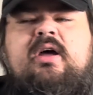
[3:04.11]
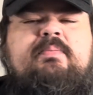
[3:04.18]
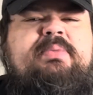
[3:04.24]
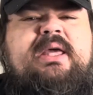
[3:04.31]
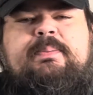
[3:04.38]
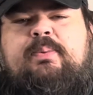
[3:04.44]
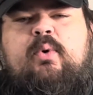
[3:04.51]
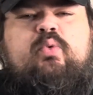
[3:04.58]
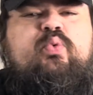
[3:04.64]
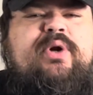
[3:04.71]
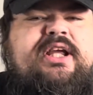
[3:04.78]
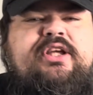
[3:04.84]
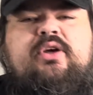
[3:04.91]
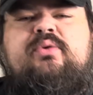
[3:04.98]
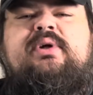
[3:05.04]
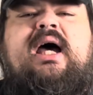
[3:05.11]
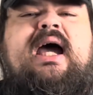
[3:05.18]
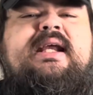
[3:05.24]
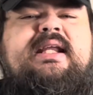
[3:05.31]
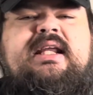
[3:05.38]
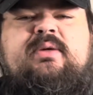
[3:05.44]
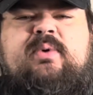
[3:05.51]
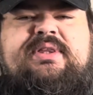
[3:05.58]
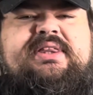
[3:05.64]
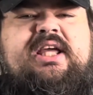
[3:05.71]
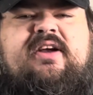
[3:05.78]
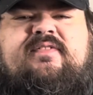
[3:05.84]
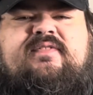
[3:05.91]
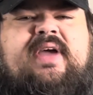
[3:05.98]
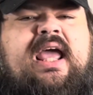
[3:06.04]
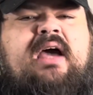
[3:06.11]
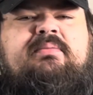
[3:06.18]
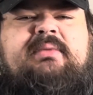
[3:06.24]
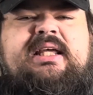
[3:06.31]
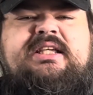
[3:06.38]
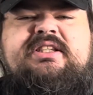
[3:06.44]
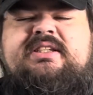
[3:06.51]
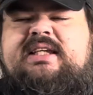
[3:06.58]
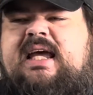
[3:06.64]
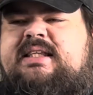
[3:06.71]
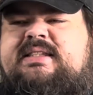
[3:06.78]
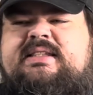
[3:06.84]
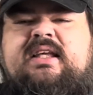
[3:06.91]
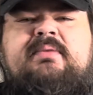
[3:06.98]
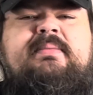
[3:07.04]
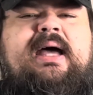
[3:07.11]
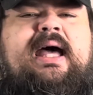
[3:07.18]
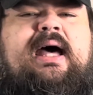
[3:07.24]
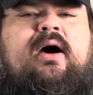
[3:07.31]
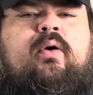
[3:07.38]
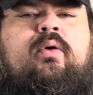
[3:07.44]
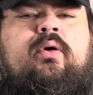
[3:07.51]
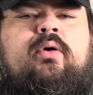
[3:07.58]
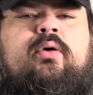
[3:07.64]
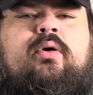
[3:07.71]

people reuniting with their families, yet somehow